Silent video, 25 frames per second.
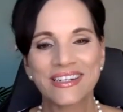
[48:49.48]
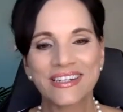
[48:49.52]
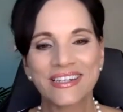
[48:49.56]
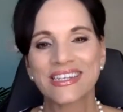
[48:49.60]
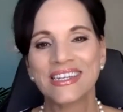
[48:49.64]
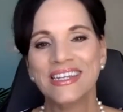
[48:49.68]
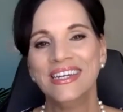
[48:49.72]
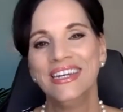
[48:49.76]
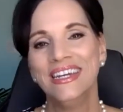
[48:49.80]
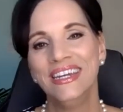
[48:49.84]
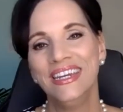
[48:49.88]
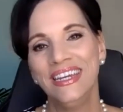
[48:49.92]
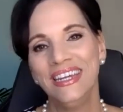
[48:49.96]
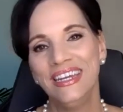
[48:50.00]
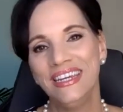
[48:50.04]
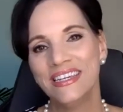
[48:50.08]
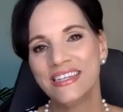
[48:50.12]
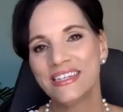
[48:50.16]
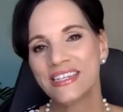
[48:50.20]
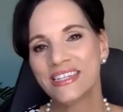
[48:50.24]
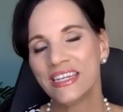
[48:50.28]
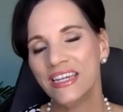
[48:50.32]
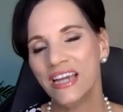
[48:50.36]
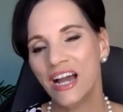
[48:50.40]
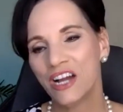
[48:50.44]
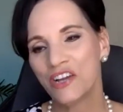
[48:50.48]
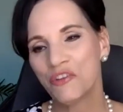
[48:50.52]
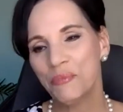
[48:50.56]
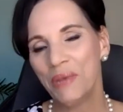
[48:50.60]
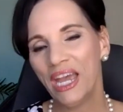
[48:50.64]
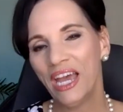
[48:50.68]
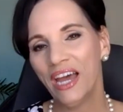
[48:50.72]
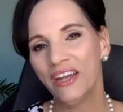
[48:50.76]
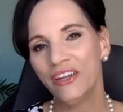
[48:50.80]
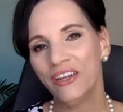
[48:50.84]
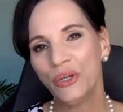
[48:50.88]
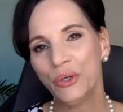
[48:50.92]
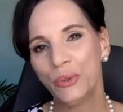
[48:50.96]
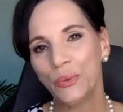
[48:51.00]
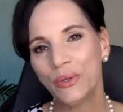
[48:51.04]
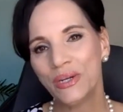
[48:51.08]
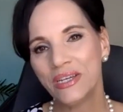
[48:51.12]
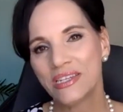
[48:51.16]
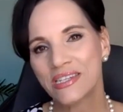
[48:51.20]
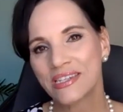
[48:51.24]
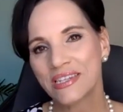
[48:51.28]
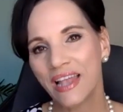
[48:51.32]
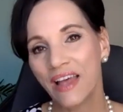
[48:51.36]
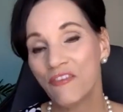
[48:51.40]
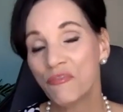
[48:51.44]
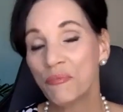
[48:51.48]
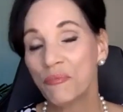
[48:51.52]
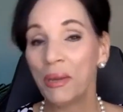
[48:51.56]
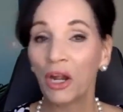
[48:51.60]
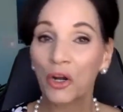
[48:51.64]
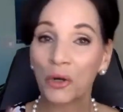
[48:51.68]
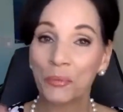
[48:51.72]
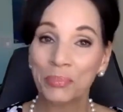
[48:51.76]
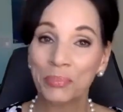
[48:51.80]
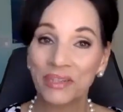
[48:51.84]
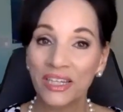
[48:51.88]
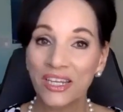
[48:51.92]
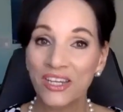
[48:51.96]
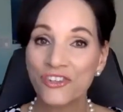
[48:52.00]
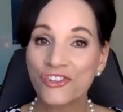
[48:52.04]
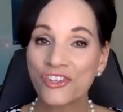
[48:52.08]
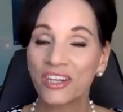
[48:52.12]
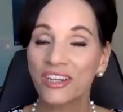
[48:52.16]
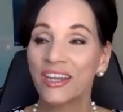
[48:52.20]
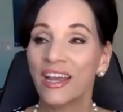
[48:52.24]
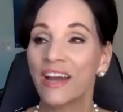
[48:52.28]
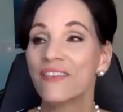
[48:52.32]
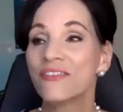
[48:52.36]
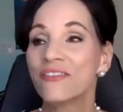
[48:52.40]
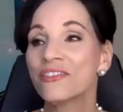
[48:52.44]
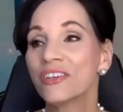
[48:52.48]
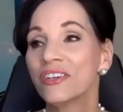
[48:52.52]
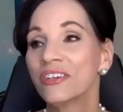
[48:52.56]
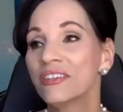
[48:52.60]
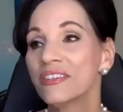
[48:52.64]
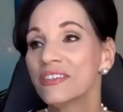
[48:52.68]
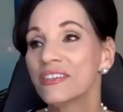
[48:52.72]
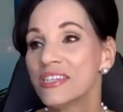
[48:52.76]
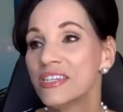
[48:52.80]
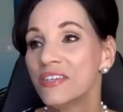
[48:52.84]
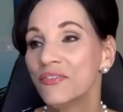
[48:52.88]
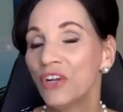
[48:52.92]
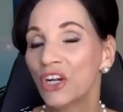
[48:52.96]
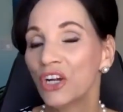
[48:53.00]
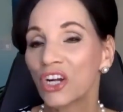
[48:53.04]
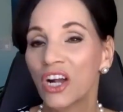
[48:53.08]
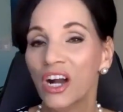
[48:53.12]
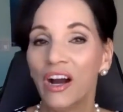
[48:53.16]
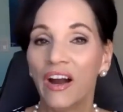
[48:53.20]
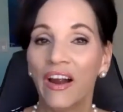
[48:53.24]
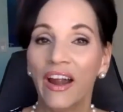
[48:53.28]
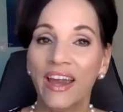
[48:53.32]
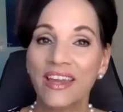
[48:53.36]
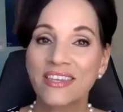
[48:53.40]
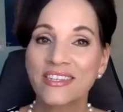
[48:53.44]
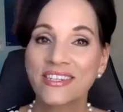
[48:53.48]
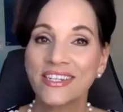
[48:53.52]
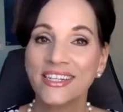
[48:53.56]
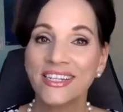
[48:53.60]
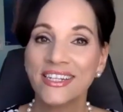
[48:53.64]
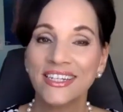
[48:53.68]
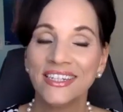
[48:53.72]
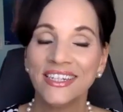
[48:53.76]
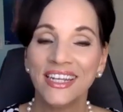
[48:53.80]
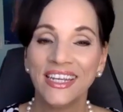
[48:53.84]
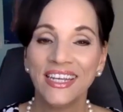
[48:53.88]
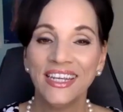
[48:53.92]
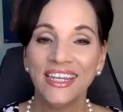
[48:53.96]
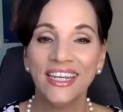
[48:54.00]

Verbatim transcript: He is the young man who is left paraplegic after a severe car accident,